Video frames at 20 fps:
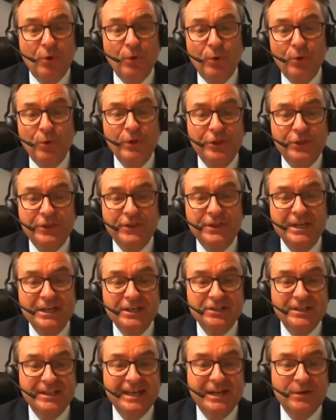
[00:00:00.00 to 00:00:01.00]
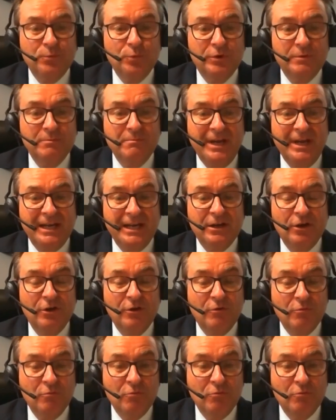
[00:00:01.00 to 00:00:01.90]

all things that would make